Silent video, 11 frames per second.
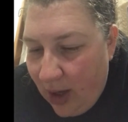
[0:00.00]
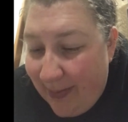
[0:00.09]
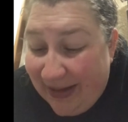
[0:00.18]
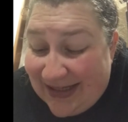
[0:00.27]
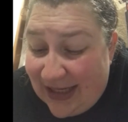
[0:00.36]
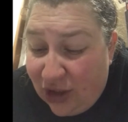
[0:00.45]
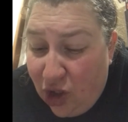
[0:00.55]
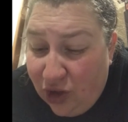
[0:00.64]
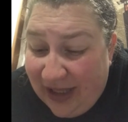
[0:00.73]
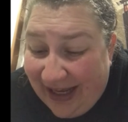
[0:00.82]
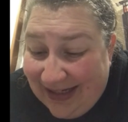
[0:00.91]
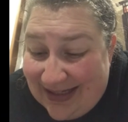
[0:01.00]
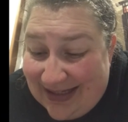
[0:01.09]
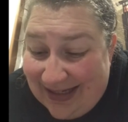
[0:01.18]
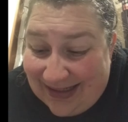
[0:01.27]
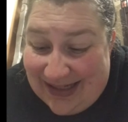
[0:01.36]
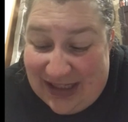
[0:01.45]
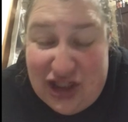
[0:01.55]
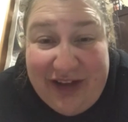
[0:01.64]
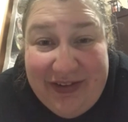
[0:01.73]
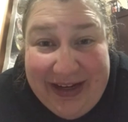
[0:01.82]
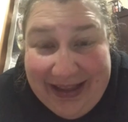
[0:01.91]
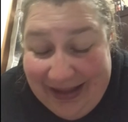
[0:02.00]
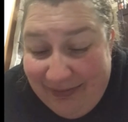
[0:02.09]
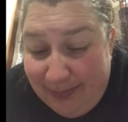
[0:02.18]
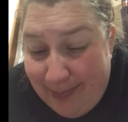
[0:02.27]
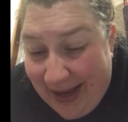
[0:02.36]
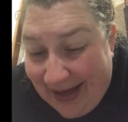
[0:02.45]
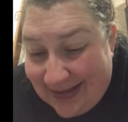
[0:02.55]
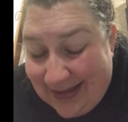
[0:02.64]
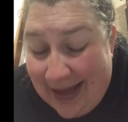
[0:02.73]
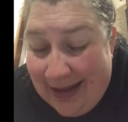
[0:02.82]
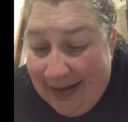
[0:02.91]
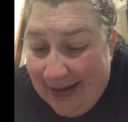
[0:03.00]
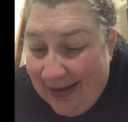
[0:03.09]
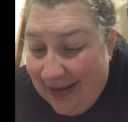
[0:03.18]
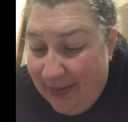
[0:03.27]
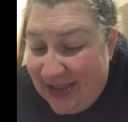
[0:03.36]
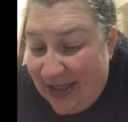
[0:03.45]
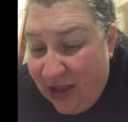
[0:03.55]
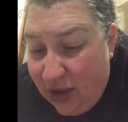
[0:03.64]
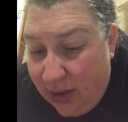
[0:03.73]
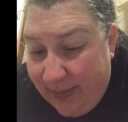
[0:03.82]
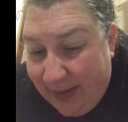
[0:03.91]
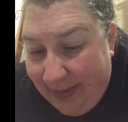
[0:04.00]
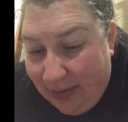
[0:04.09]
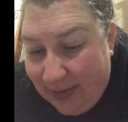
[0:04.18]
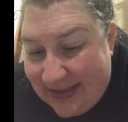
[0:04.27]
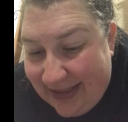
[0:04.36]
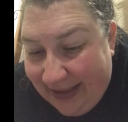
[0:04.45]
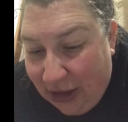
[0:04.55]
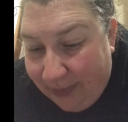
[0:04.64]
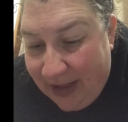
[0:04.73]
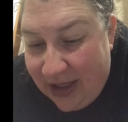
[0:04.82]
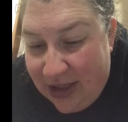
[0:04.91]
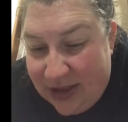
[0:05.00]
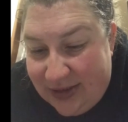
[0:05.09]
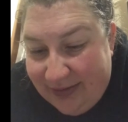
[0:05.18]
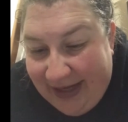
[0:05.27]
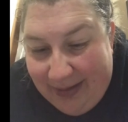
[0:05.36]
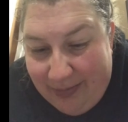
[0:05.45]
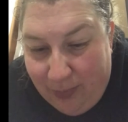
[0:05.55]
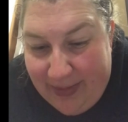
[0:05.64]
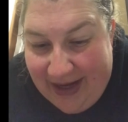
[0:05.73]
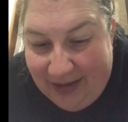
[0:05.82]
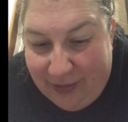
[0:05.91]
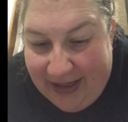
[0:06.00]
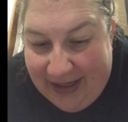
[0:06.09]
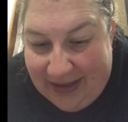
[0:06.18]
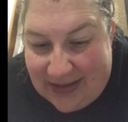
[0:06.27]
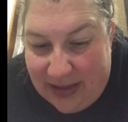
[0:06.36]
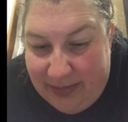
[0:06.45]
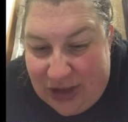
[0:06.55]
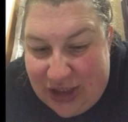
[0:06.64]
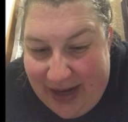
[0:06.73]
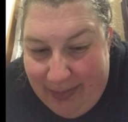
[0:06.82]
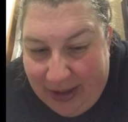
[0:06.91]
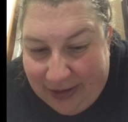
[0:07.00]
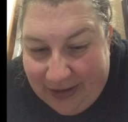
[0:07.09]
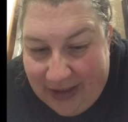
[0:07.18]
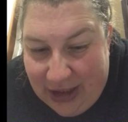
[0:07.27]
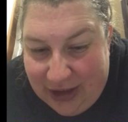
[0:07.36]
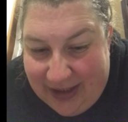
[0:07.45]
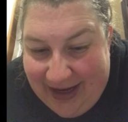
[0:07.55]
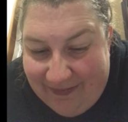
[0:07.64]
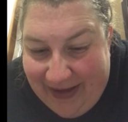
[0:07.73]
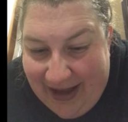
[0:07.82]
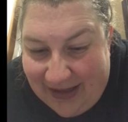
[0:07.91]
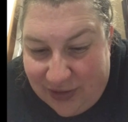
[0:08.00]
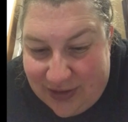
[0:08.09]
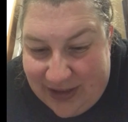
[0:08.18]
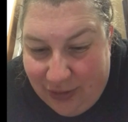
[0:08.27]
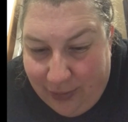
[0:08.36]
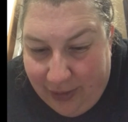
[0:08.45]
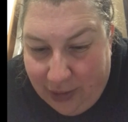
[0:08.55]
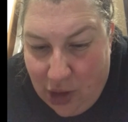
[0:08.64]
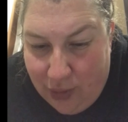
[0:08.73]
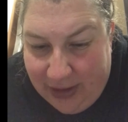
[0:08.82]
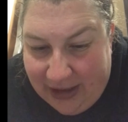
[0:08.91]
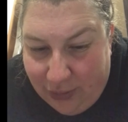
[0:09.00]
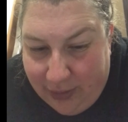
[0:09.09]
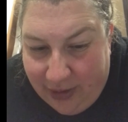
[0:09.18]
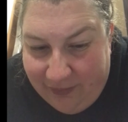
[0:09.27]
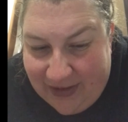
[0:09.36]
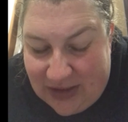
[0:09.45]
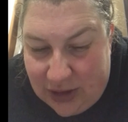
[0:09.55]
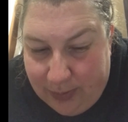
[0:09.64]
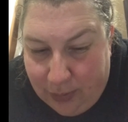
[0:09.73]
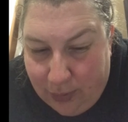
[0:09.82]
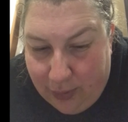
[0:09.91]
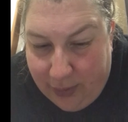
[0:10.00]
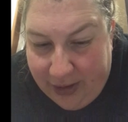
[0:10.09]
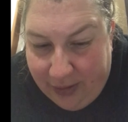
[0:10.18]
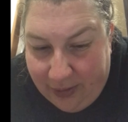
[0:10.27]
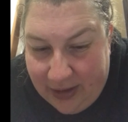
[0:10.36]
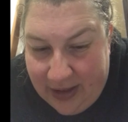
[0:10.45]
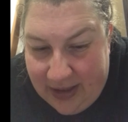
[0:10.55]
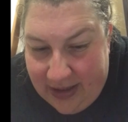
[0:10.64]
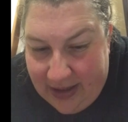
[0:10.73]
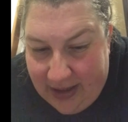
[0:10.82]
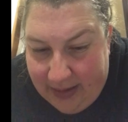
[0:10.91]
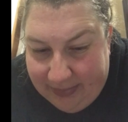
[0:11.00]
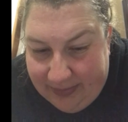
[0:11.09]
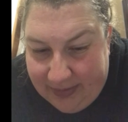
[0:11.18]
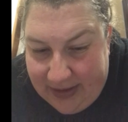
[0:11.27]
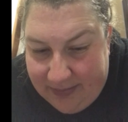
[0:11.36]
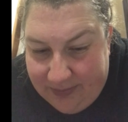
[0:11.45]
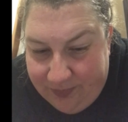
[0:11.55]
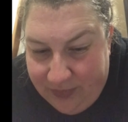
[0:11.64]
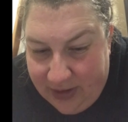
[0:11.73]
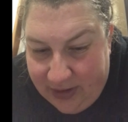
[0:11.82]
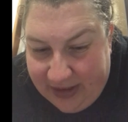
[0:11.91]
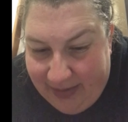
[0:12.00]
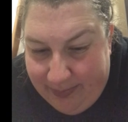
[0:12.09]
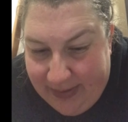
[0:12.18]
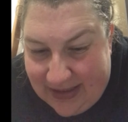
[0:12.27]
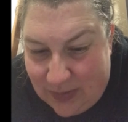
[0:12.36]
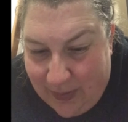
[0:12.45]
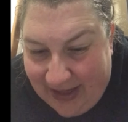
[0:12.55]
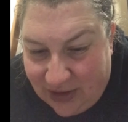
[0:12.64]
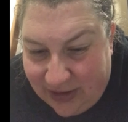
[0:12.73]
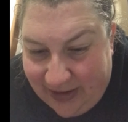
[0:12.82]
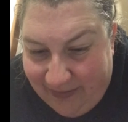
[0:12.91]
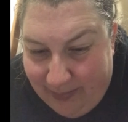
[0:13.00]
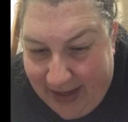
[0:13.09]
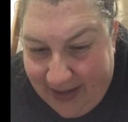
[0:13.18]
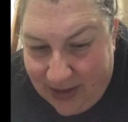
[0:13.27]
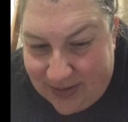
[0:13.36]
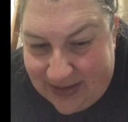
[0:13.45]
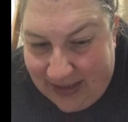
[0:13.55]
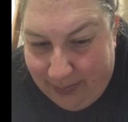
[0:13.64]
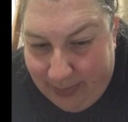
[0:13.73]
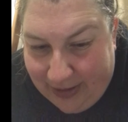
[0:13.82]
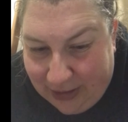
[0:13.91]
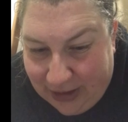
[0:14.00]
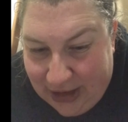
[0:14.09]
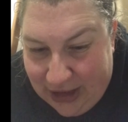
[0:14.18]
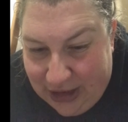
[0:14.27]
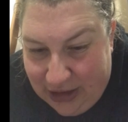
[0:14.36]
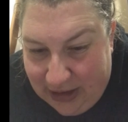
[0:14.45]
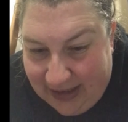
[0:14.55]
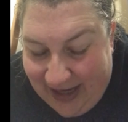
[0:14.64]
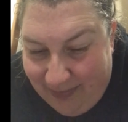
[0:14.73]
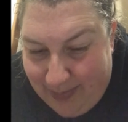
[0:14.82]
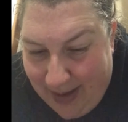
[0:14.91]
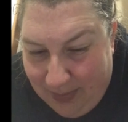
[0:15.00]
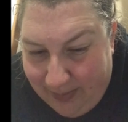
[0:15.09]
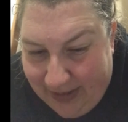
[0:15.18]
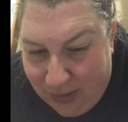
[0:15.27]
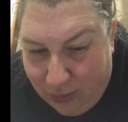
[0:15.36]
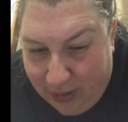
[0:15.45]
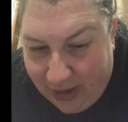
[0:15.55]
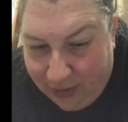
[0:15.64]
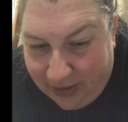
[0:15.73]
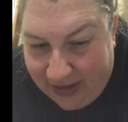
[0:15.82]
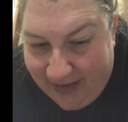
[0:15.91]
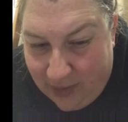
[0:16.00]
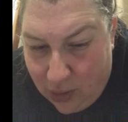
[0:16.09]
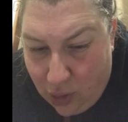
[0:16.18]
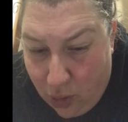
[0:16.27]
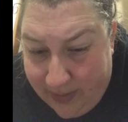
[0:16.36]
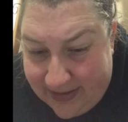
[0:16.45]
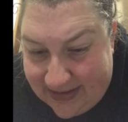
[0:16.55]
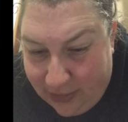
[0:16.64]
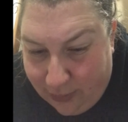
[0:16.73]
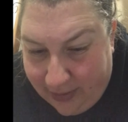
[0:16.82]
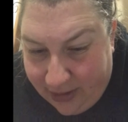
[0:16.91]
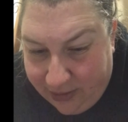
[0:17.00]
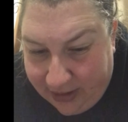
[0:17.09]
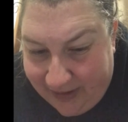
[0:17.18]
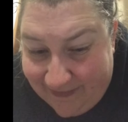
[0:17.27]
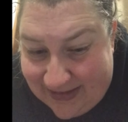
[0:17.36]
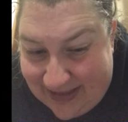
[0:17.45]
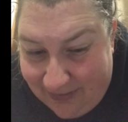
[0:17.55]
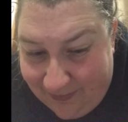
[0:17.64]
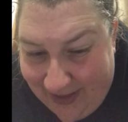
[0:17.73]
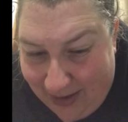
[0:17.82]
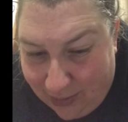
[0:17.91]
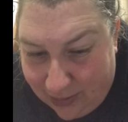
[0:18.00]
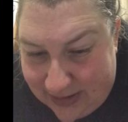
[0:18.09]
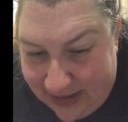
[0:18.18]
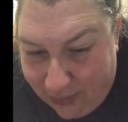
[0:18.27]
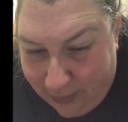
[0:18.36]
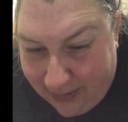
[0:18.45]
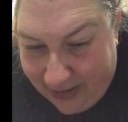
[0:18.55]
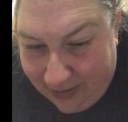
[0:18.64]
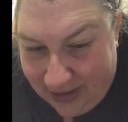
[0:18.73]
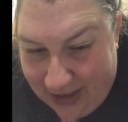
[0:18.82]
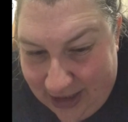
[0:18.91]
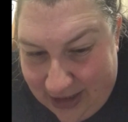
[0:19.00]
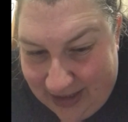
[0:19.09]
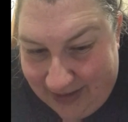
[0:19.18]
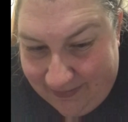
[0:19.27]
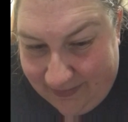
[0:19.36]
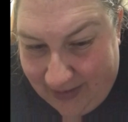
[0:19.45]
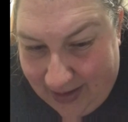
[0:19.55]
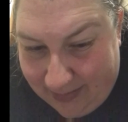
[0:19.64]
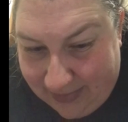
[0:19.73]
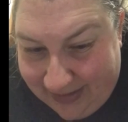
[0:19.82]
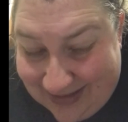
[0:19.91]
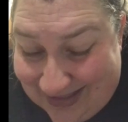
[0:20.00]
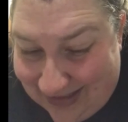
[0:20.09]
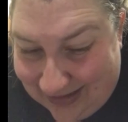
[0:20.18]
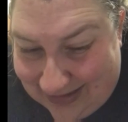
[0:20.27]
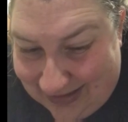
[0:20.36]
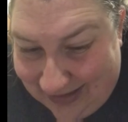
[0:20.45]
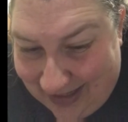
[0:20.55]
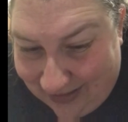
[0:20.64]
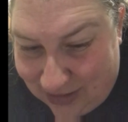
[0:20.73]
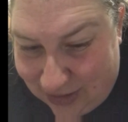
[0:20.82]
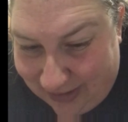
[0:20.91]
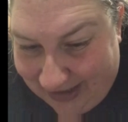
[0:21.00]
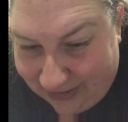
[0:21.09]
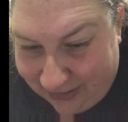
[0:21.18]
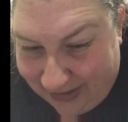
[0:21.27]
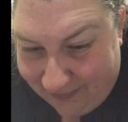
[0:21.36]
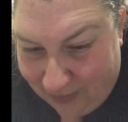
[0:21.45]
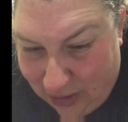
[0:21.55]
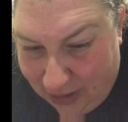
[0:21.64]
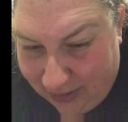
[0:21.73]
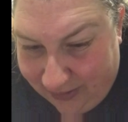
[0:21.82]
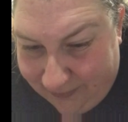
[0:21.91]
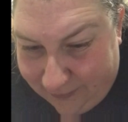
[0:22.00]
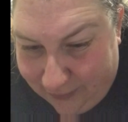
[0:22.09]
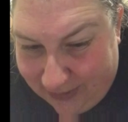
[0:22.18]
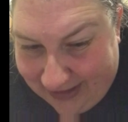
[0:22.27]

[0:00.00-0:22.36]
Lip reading: But it's an all-night sexy softening lip mask. Let me tell you a little bit about what's in here. So again, main ingredient is going to be shea butter. You're going to have castor seed oil, coconut oil, vegetable oil. You're going to have beeswax. You're going to have mango seed butter. You're going to have peppermint oil. You're going to have jojoba seed oil. You're going to have sunflower seed oil. You're going to have linseed seed extract. You're going to have olive fruit